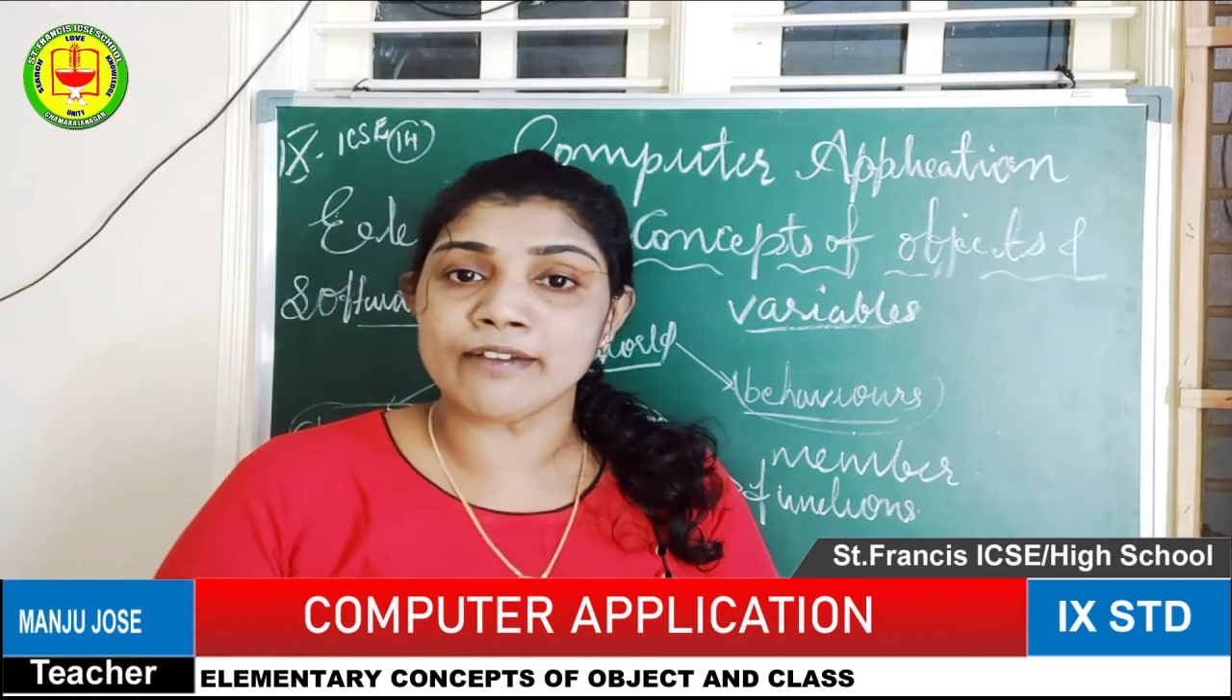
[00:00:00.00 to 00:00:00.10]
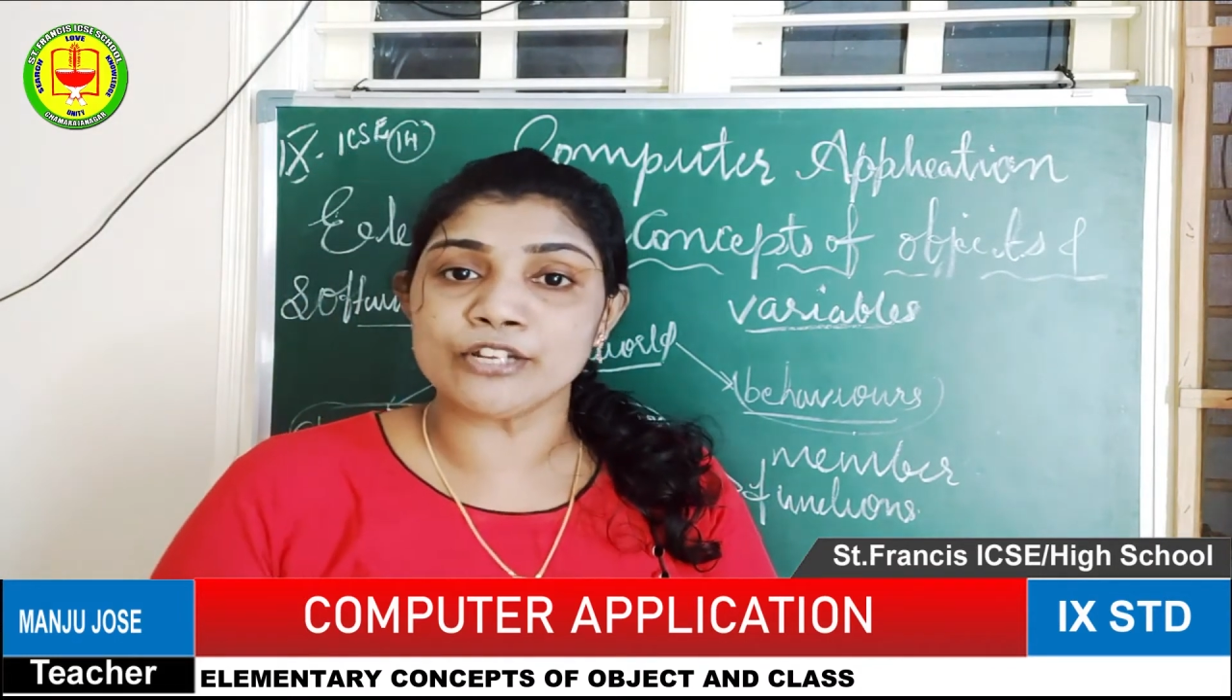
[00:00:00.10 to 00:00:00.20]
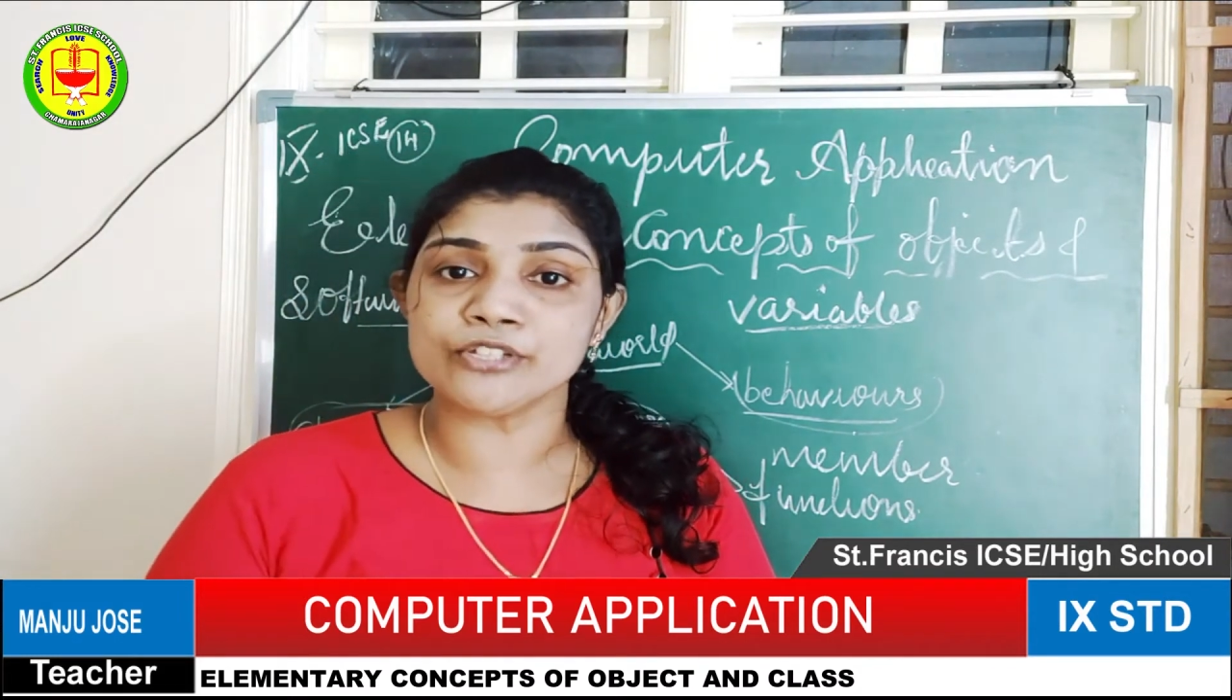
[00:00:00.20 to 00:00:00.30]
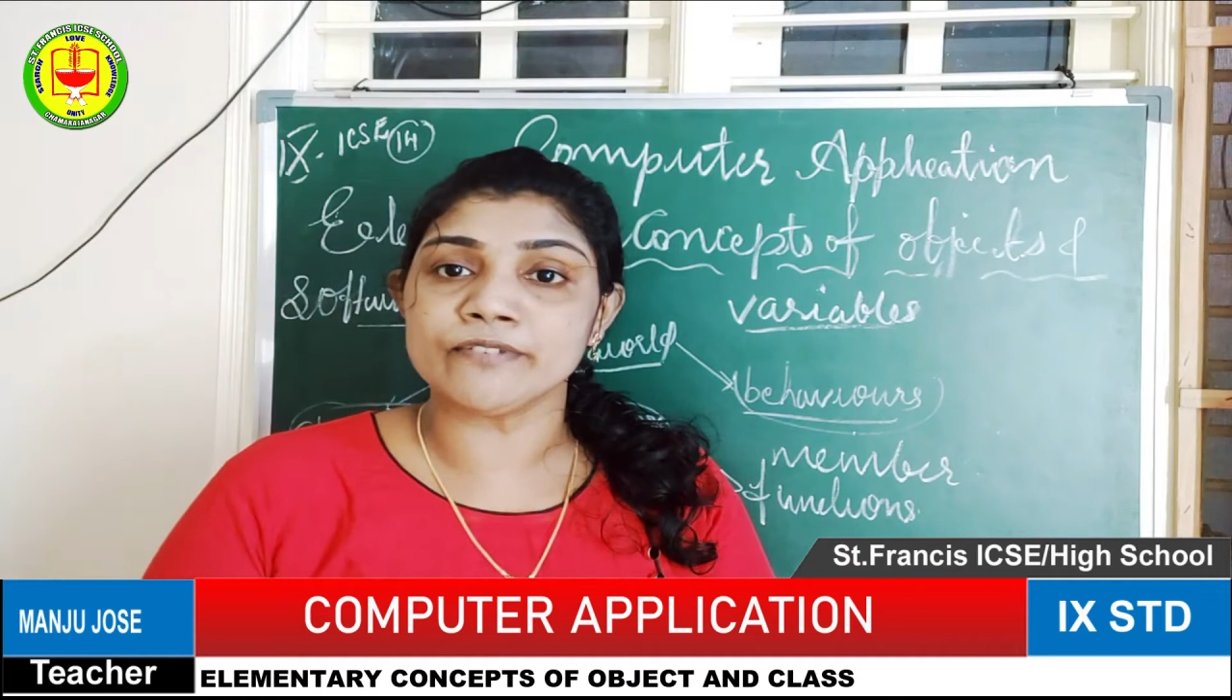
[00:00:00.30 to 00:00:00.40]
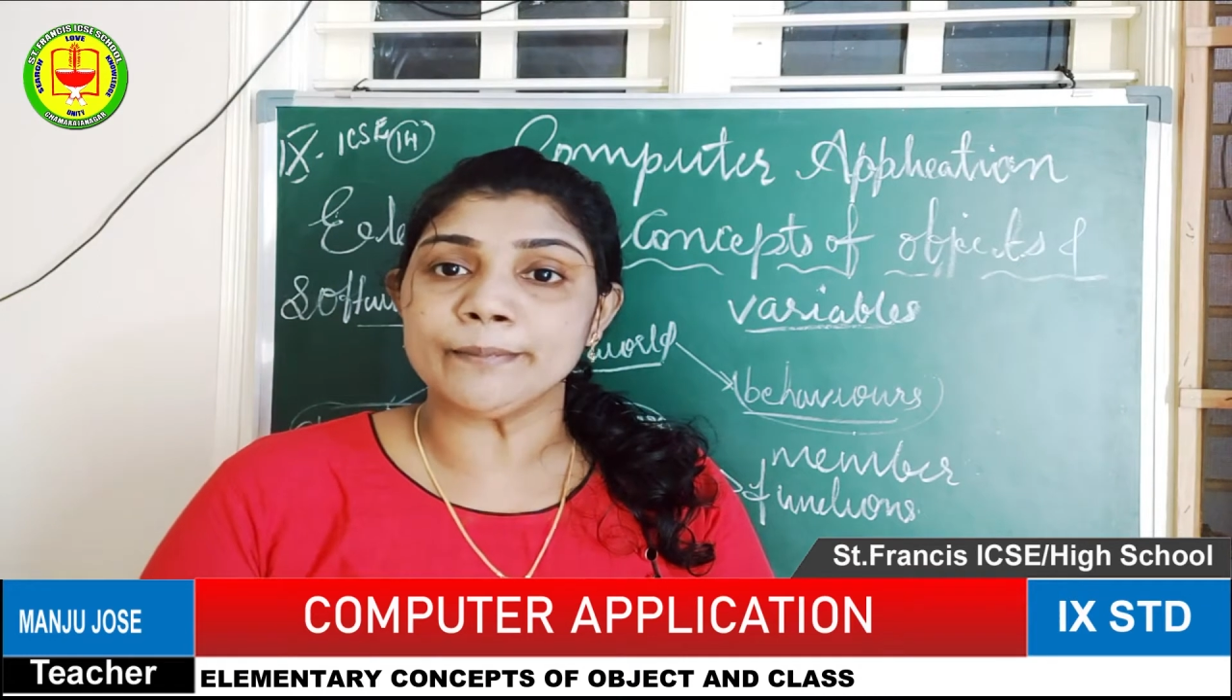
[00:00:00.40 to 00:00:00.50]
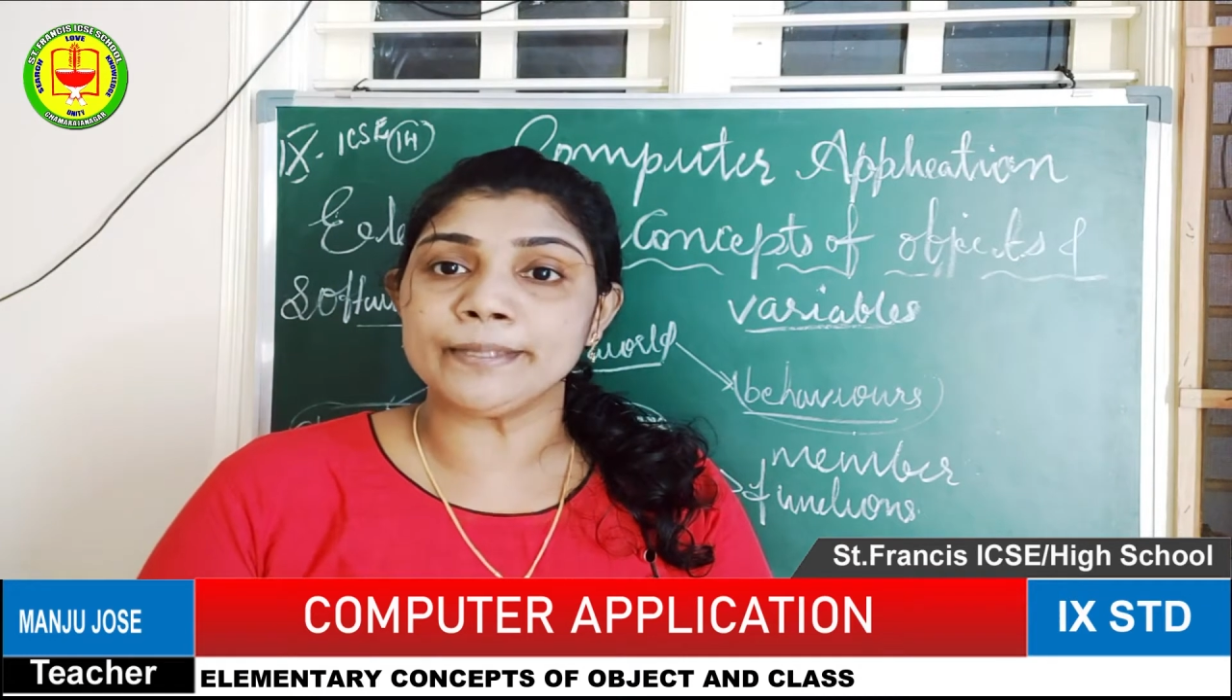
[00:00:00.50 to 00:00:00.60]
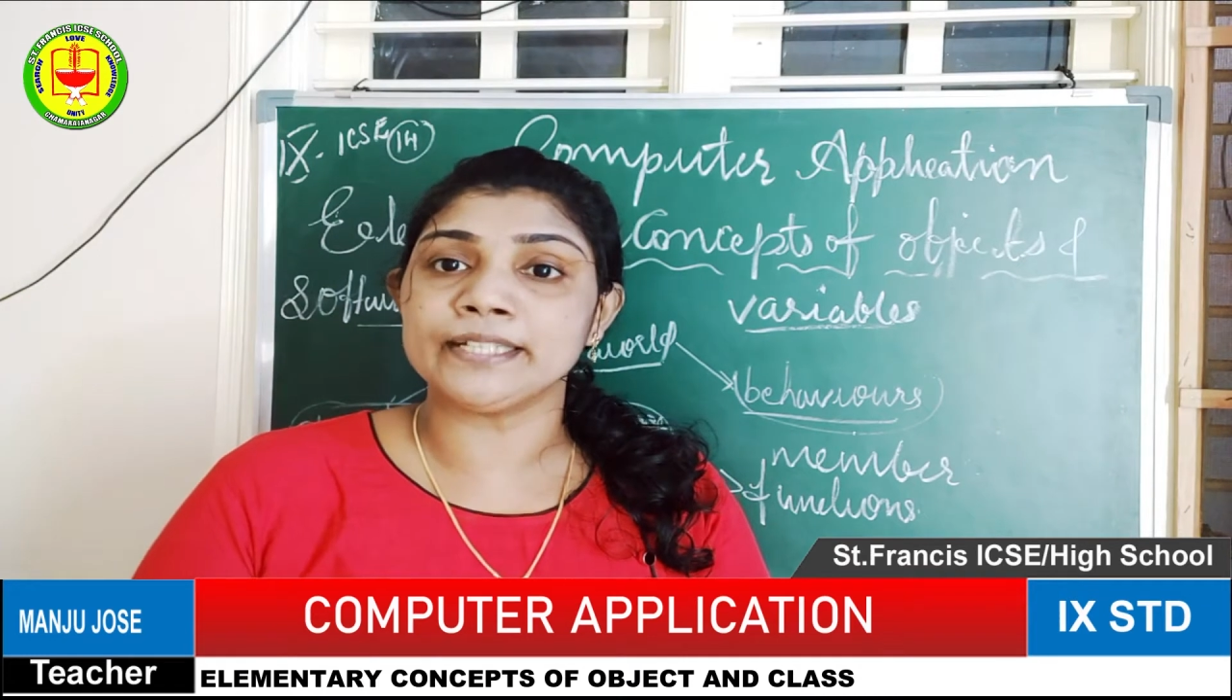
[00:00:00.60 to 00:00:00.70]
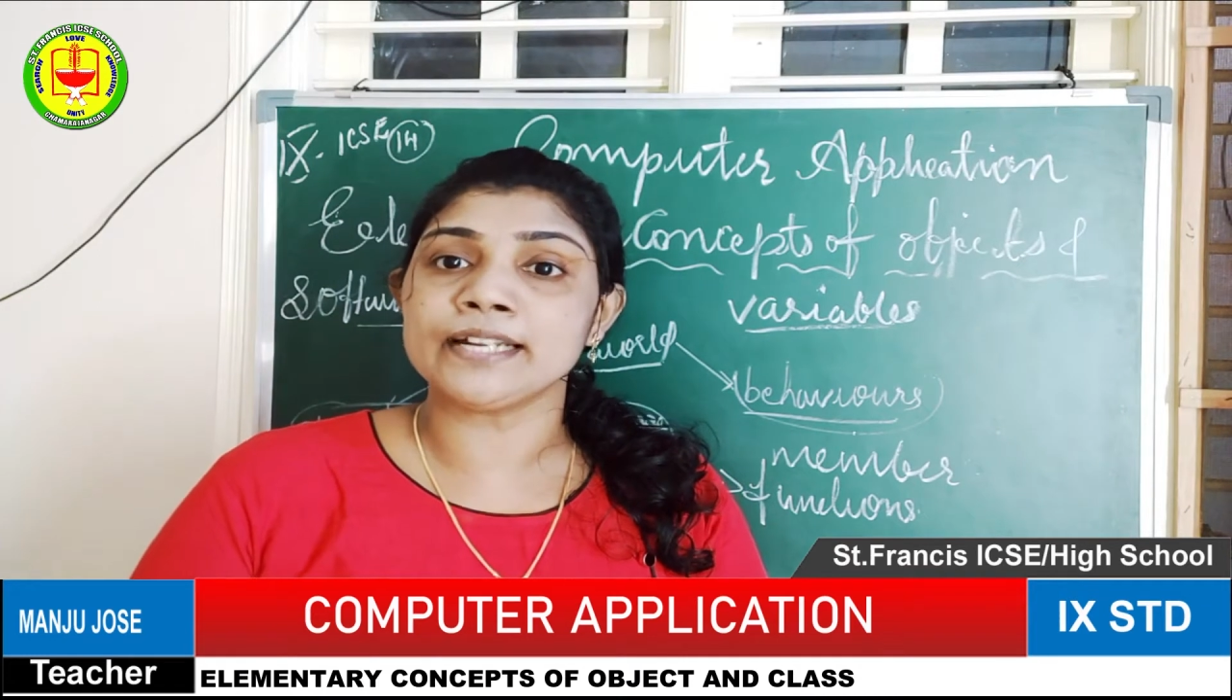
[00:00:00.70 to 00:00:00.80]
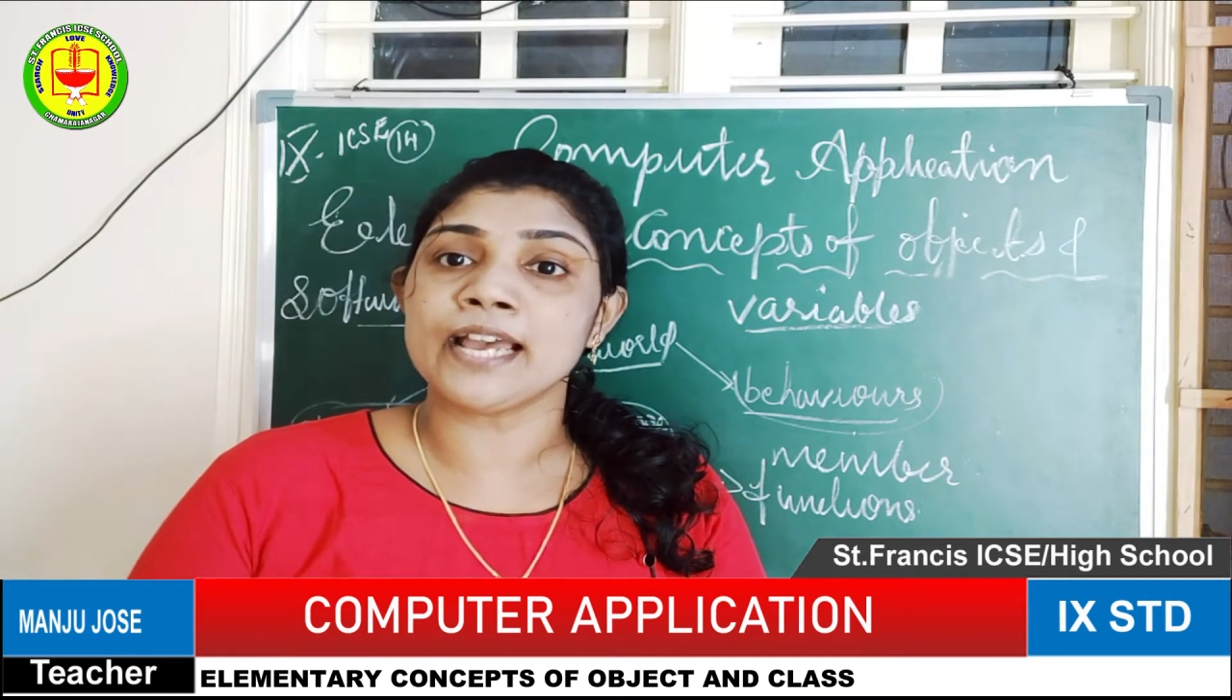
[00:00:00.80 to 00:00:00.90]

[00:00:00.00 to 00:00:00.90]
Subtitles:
values will be there,